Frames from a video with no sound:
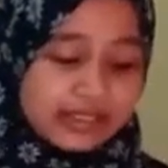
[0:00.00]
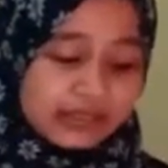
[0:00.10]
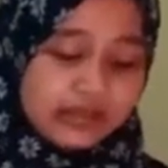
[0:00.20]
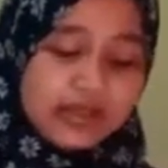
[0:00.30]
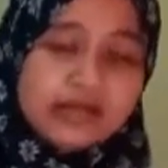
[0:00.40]

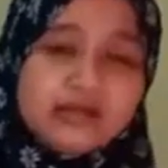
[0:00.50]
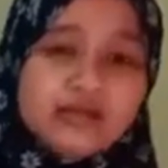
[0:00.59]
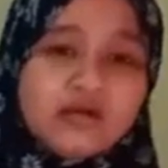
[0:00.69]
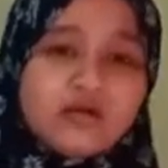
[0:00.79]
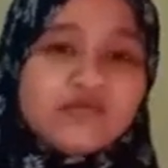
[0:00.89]
The
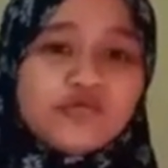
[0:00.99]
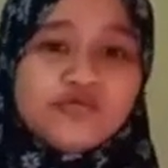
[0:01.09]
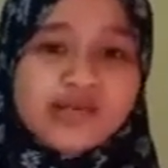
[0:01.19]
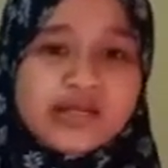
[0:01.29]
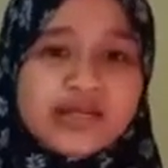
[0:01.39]
character of
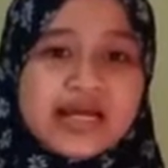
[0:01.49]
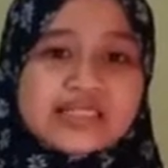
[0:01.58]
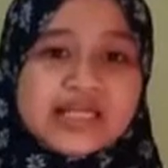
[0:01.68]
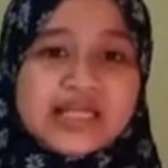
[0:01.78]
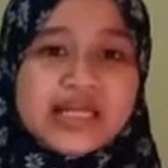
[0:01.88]
Hufan
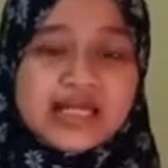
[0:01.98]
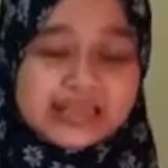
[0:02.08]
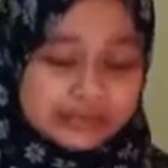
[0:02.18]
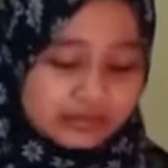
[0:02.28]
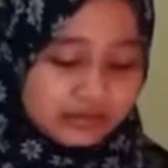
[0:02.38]
as an
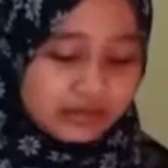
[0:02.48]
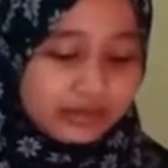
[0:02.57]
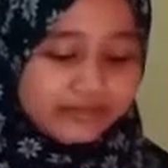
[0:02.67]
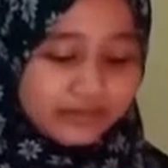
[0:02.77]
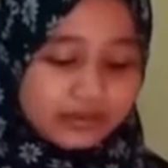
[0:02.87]
elder
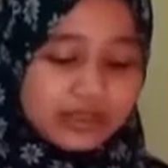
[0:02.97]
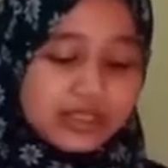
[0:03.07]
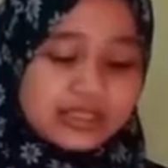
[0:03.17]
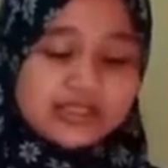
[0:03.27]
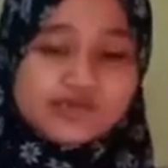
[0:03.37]
among
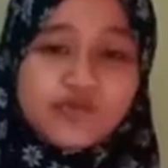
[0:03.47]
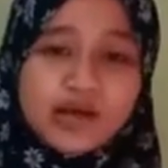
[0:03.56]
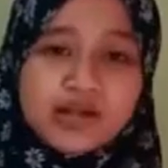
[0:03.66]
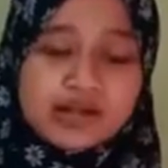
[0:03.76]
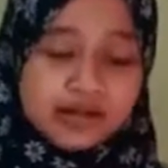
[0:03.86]
the
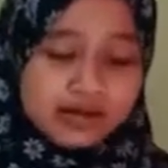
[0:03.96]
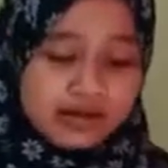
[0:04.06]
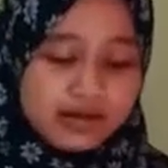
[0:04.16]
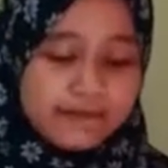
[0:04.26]
Somalian